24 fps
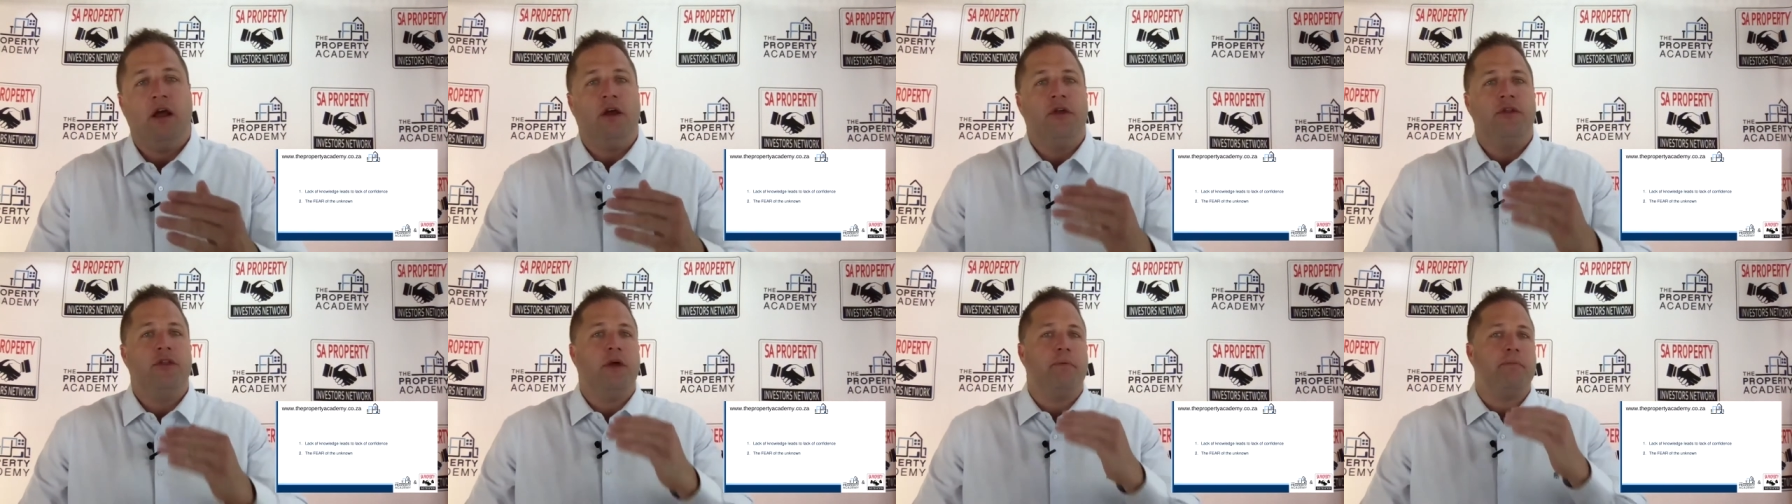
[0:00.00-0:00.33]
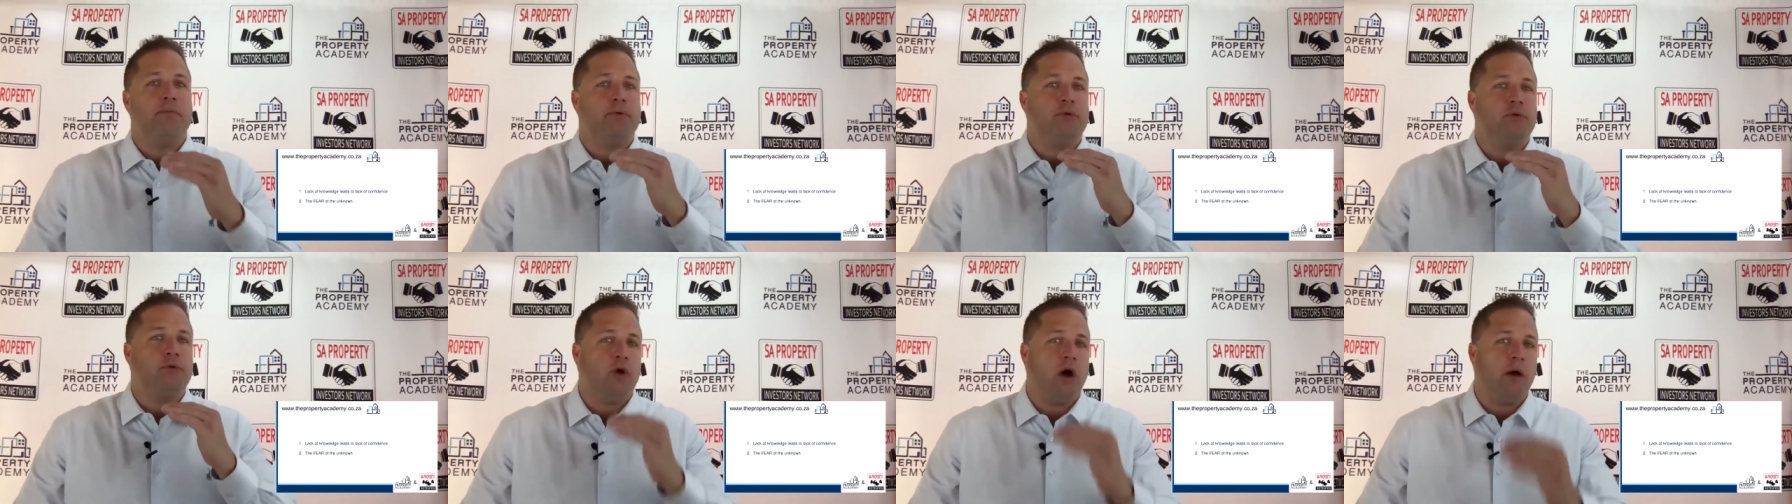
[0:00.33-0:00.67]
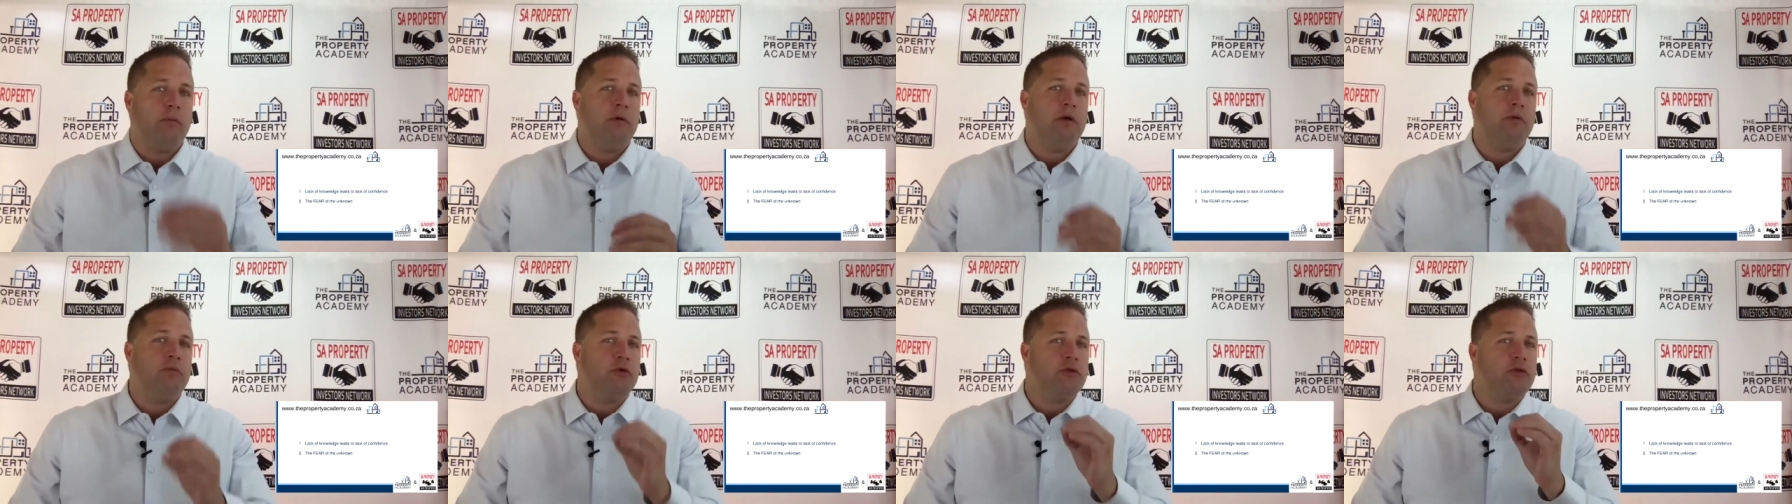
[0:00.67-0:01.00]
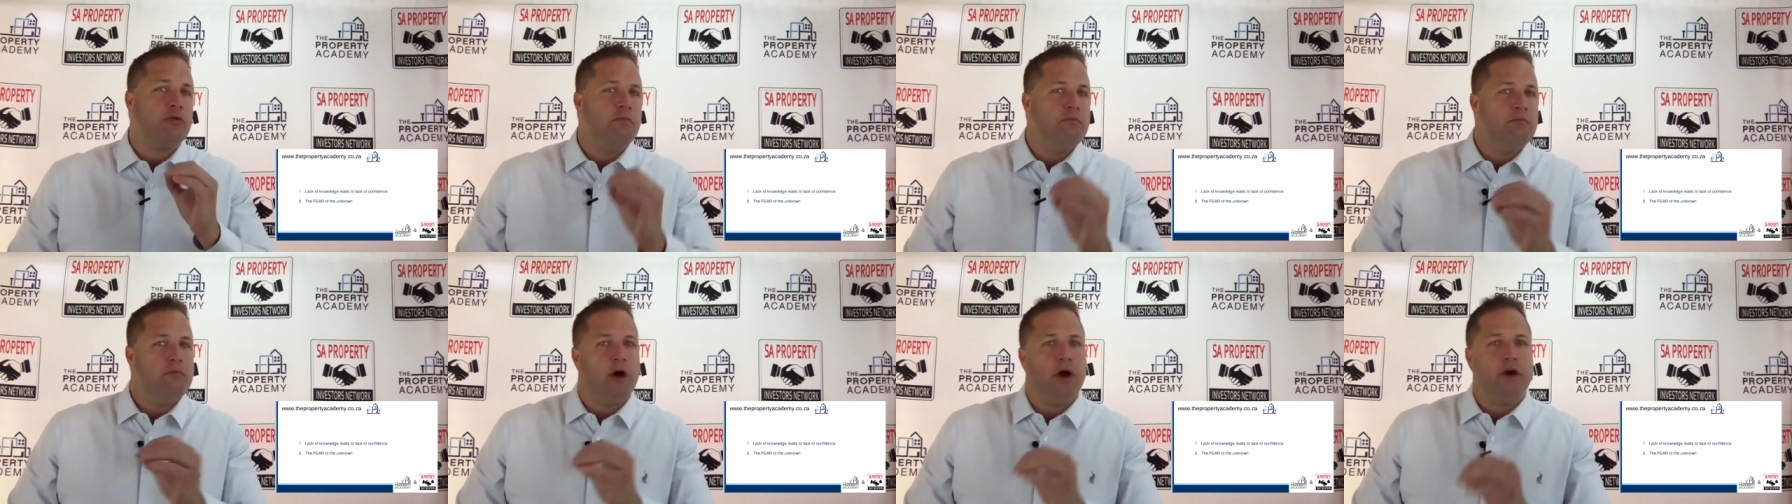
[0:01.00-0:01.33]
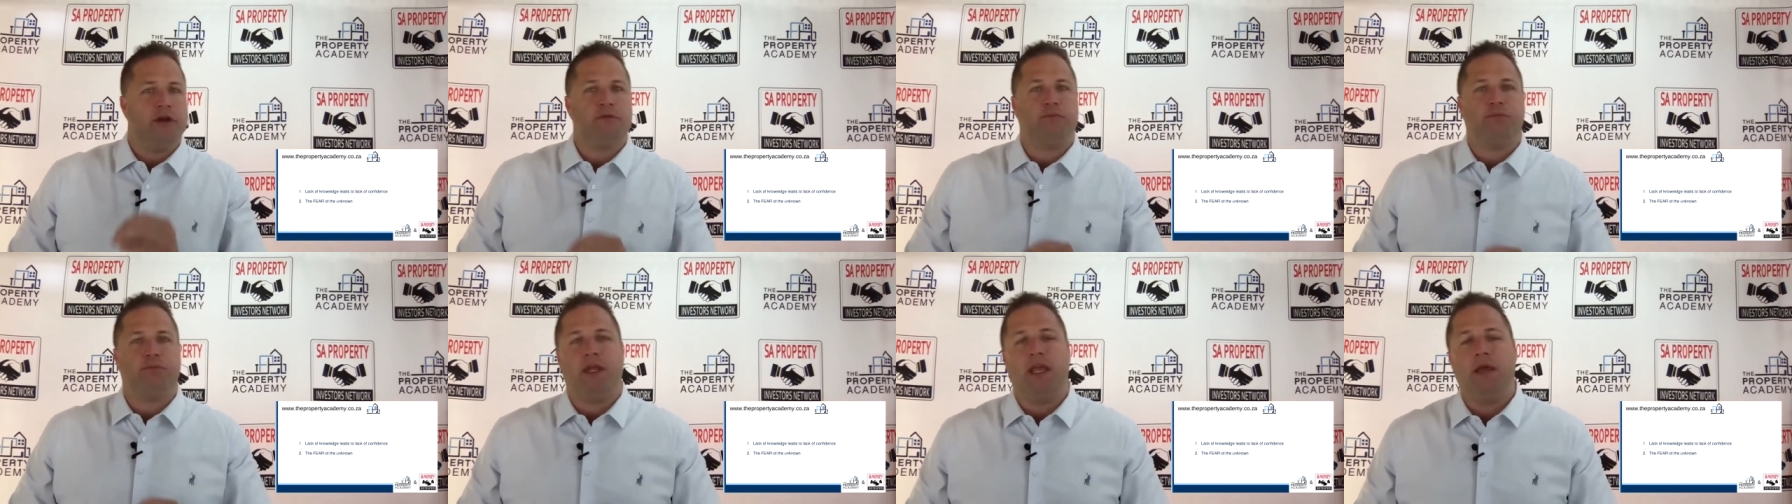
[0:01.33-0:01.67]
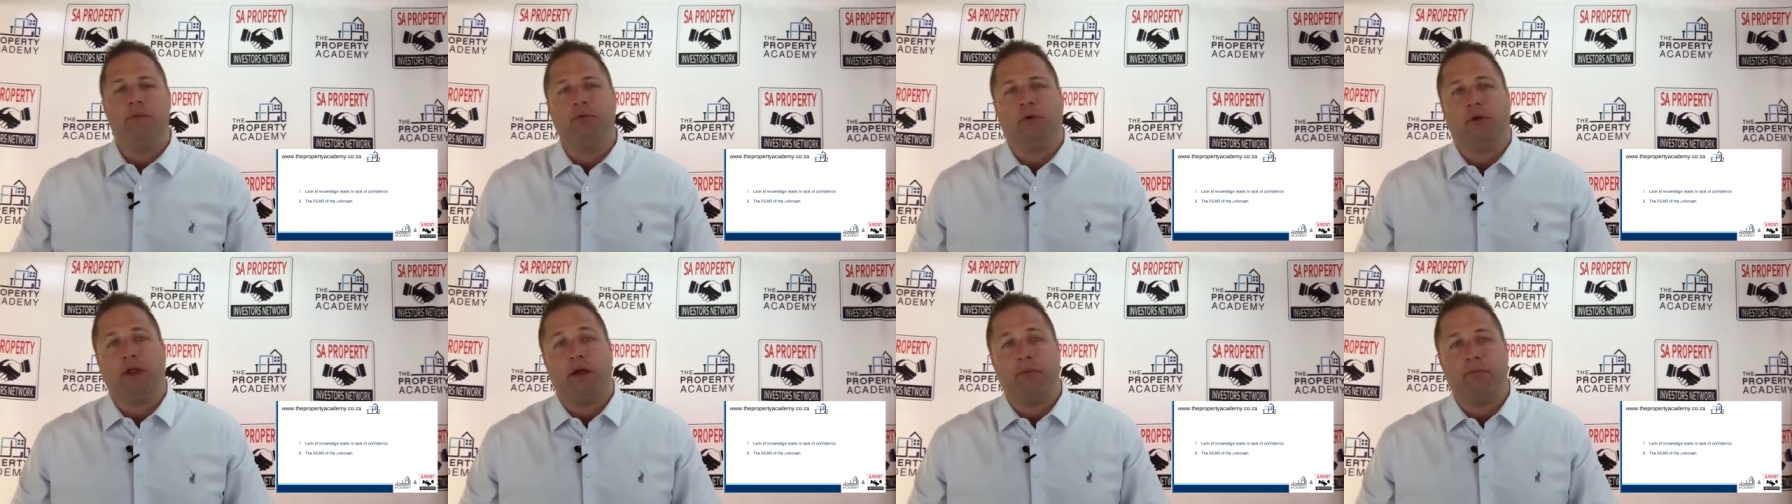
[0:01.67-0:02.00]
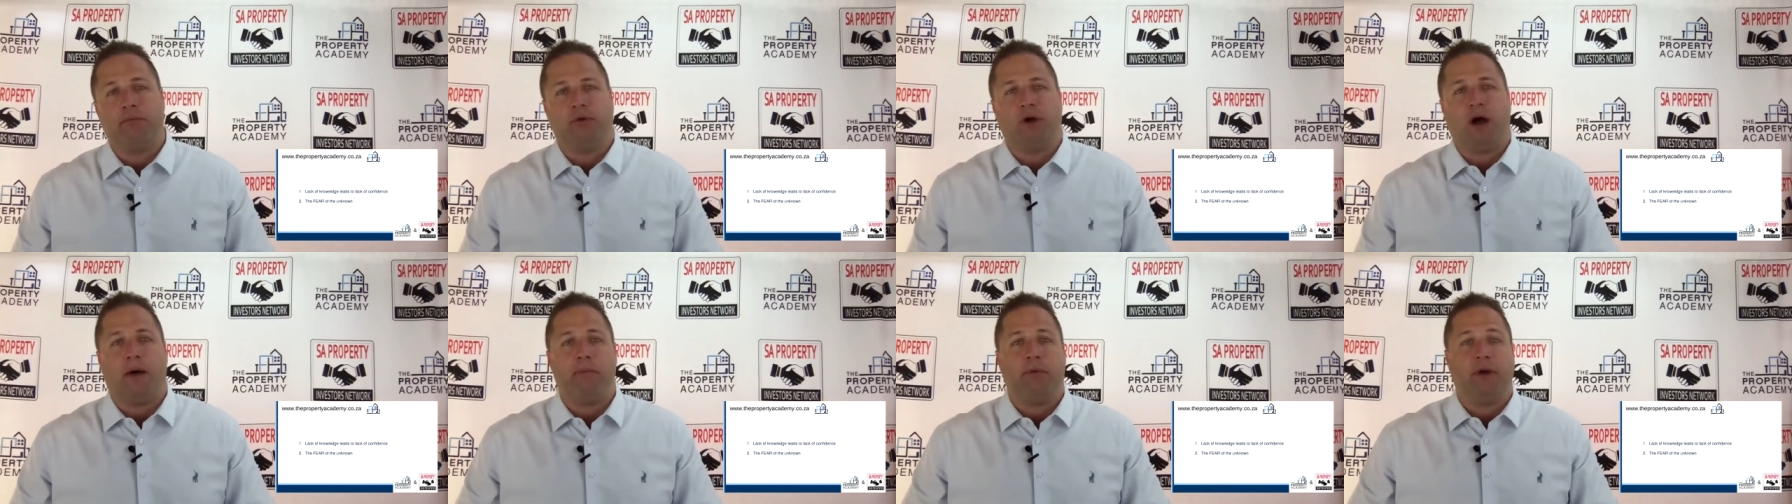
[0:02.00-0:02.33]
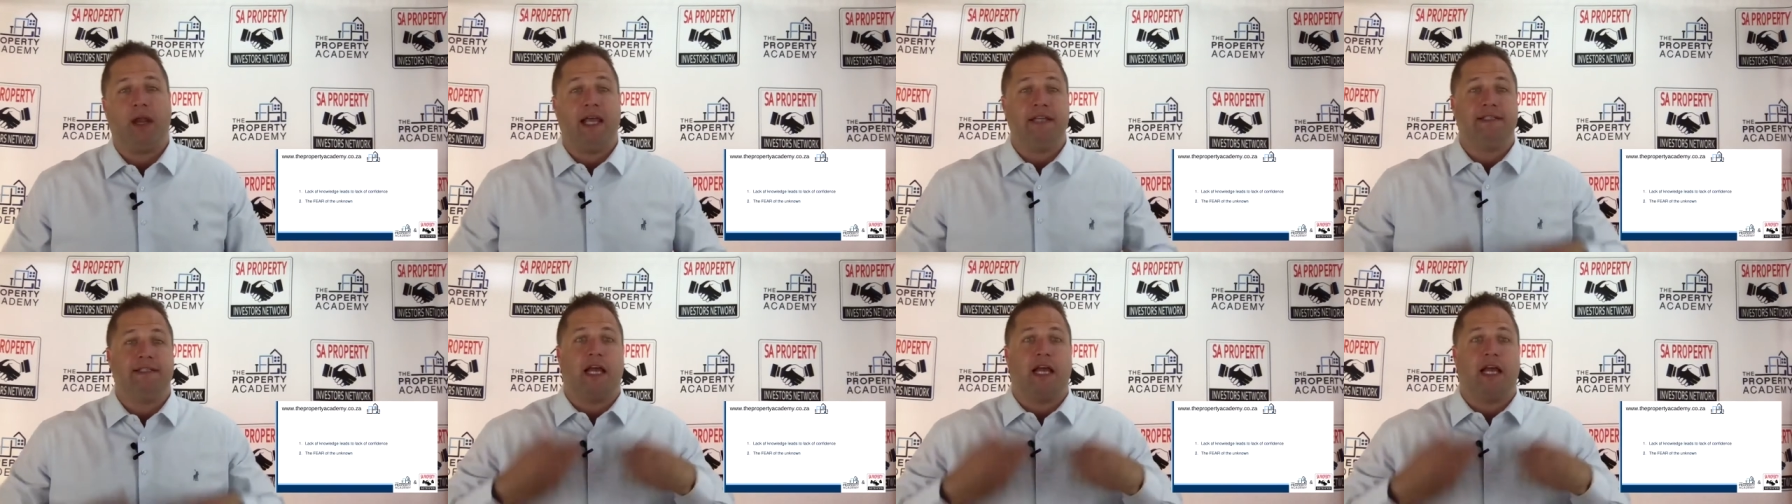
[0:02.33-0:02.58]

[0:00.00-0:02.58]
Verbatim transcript: The problem with most people in property is